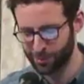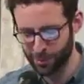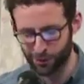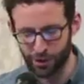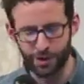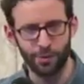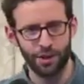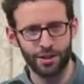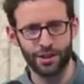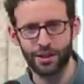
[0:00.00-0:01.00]
But first I
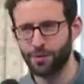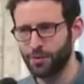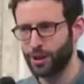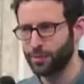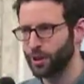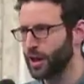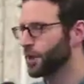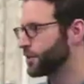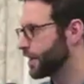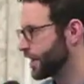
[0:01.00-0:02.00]
want to say something about
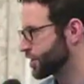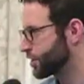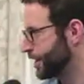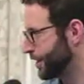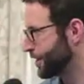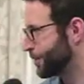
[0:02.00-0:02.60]
how did I actually end